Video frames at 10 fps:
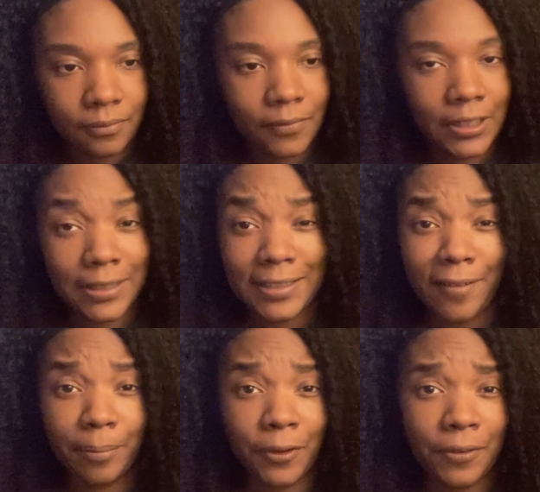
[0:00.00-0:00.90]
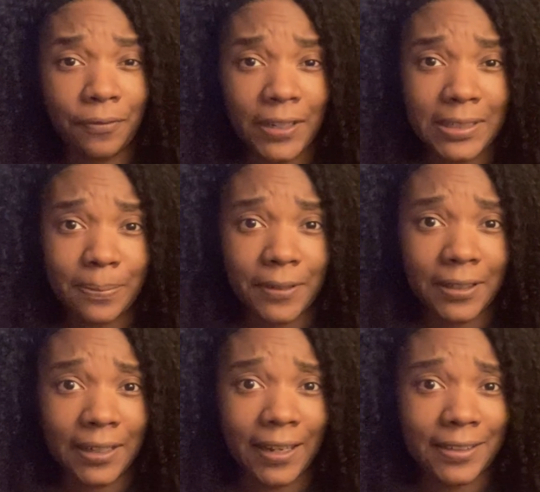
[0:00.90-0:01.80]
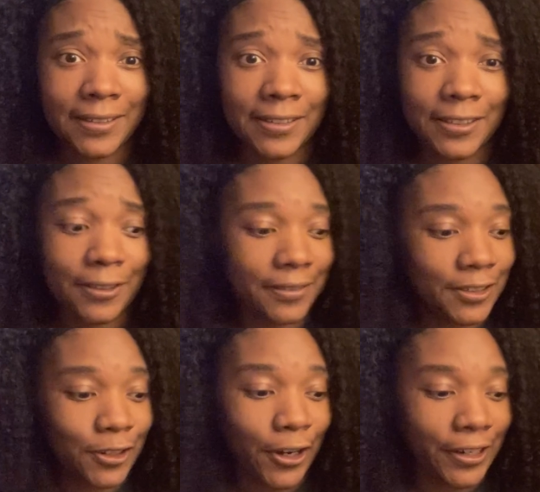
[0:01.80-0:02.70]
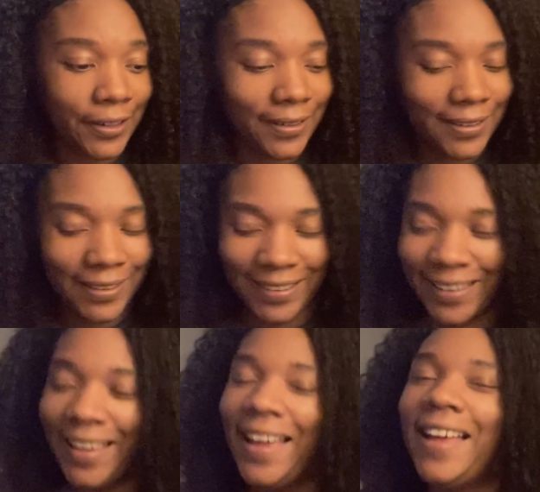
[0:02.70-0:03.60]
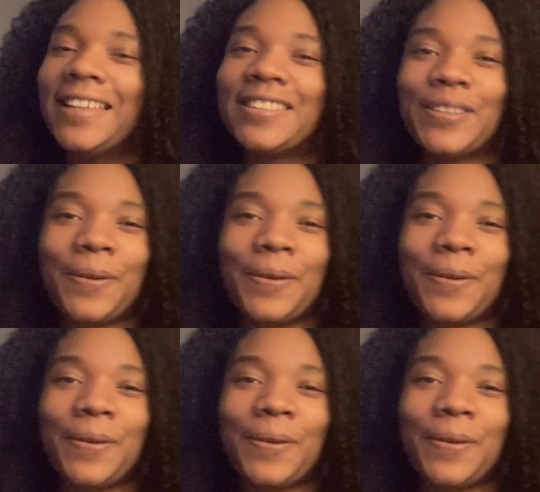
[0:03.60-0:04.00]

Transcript: because I've been on Facebook like since it started. So